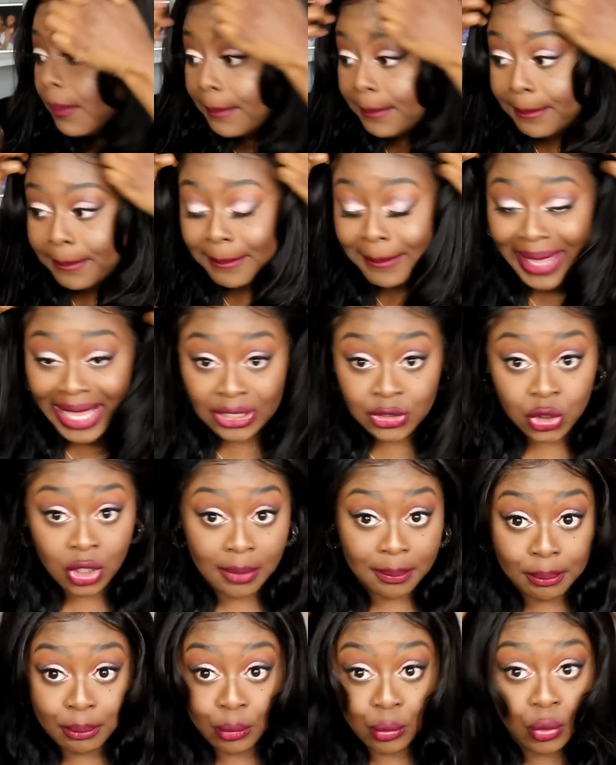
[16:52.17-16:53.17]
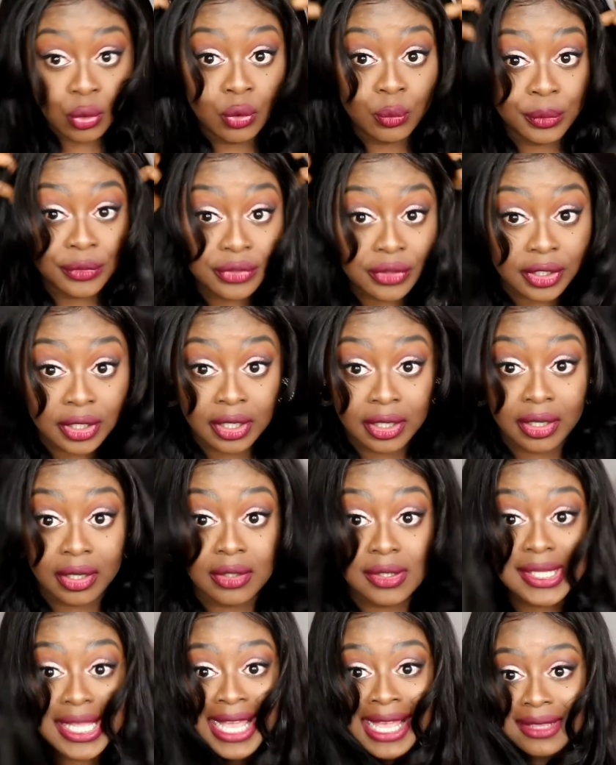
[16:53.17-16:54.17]
match up more with the
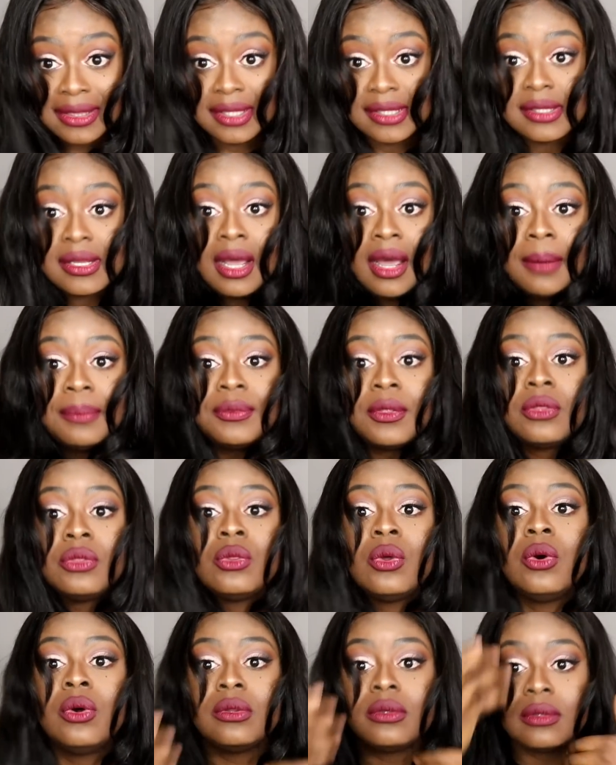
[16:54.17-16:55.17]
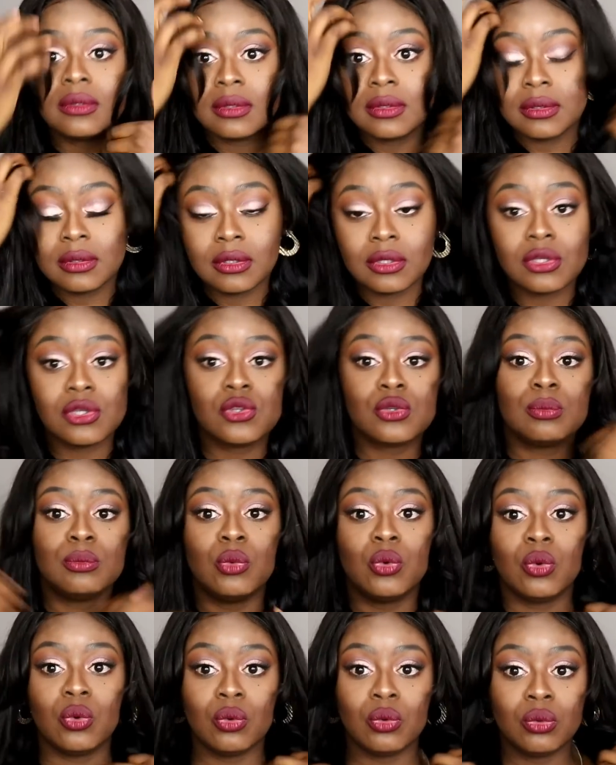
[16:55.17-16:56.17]
curls at the top. They're not the
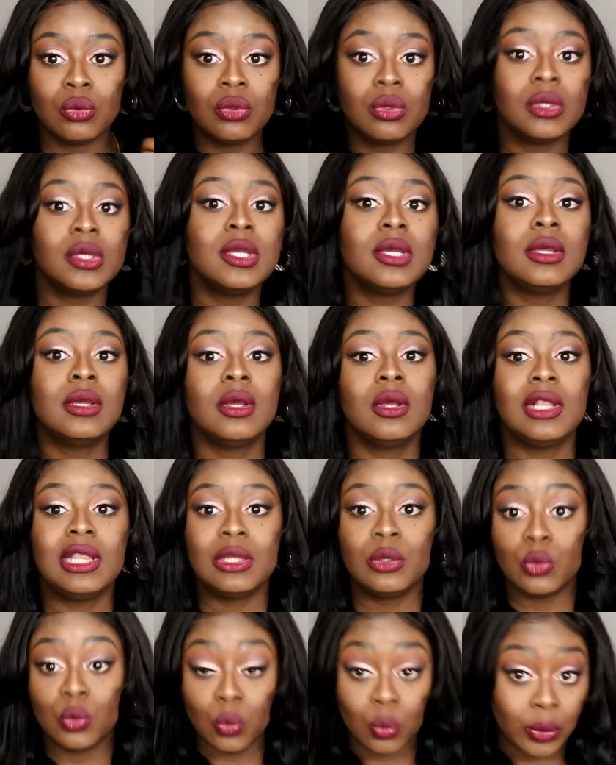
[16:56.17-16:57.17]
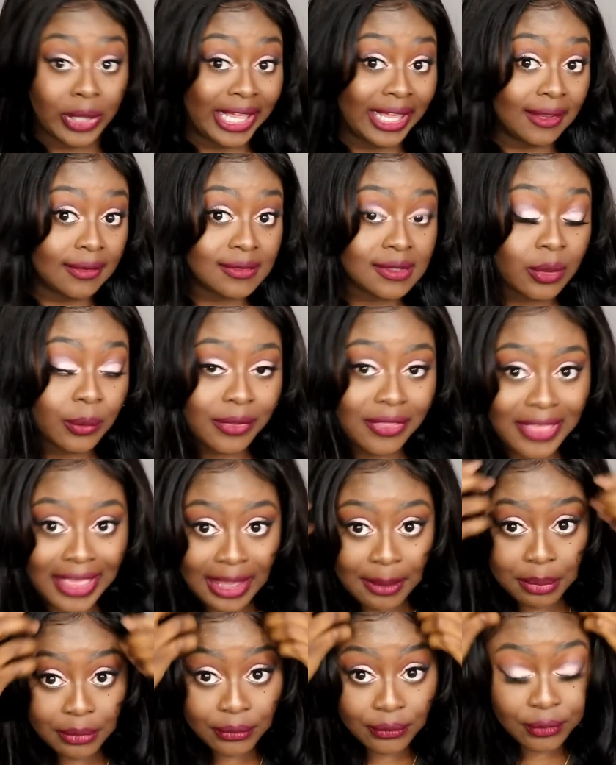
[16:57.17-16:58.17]
small little waves that were
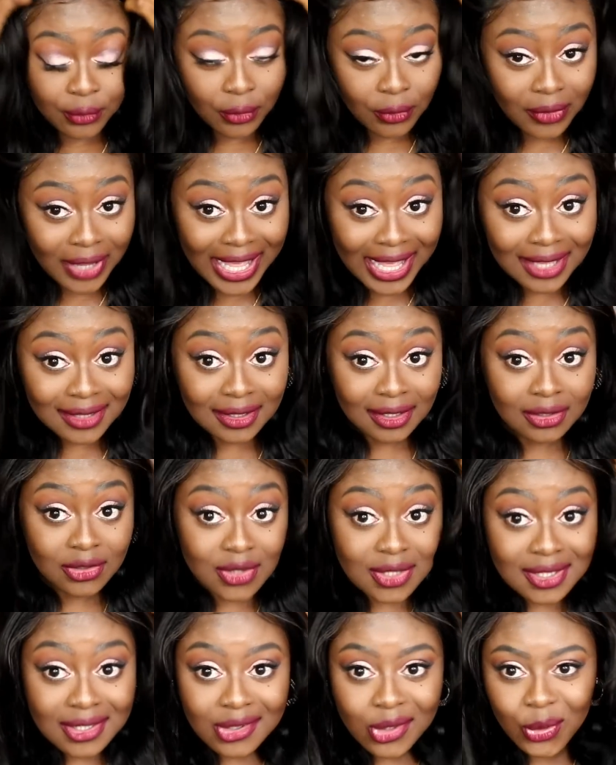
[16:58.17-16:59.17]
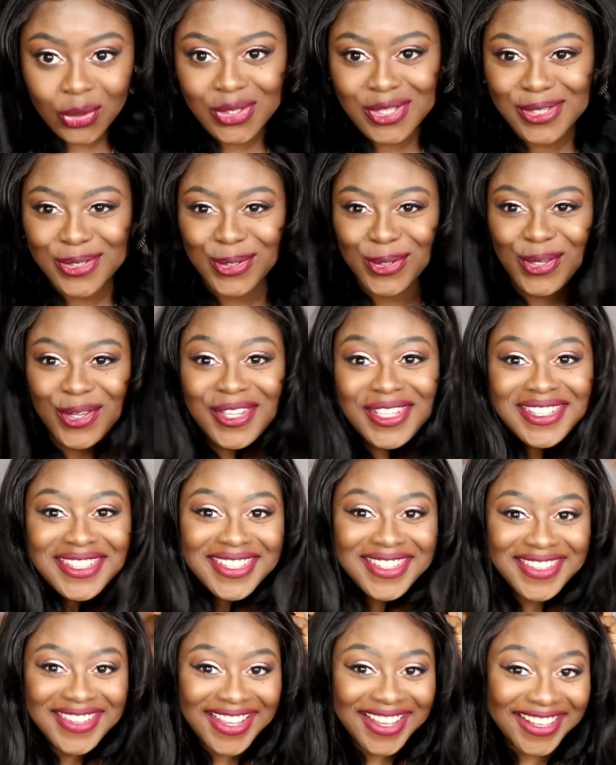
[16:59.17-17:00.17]
there before. And it just looks good,
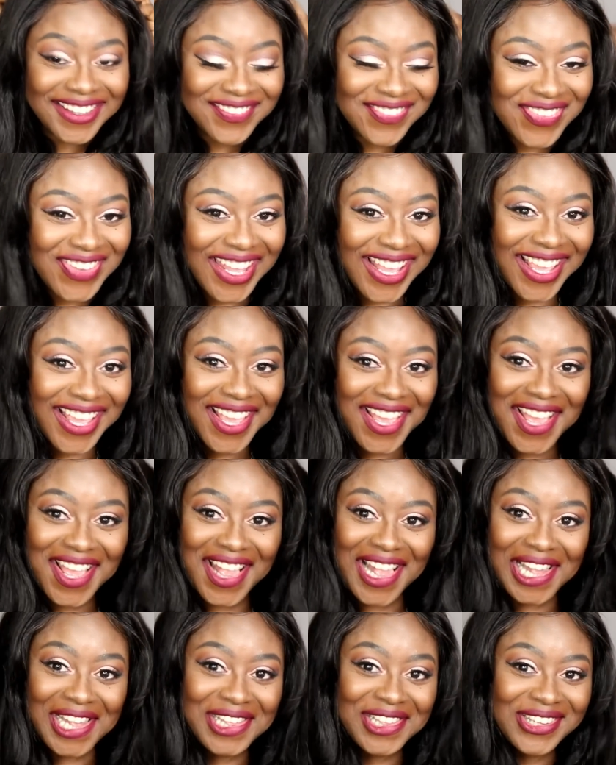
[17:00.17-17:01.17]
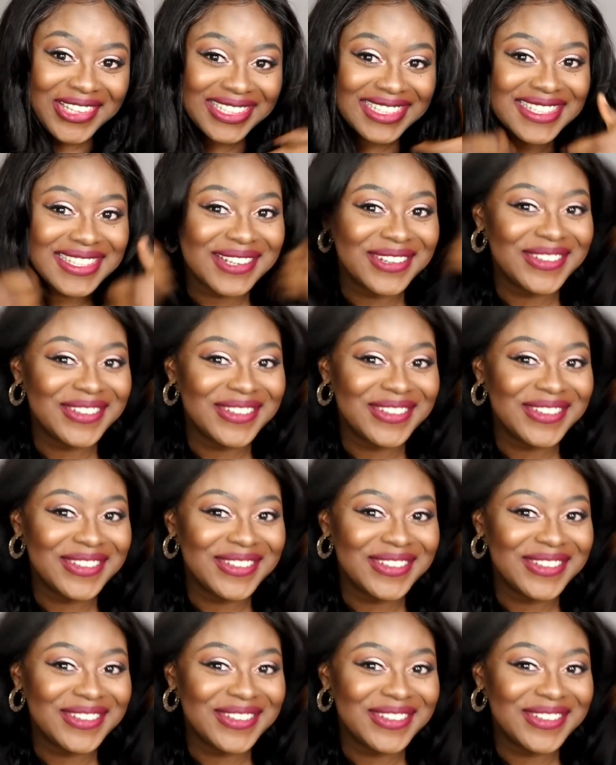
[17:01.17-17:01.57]
doesn't it? It looks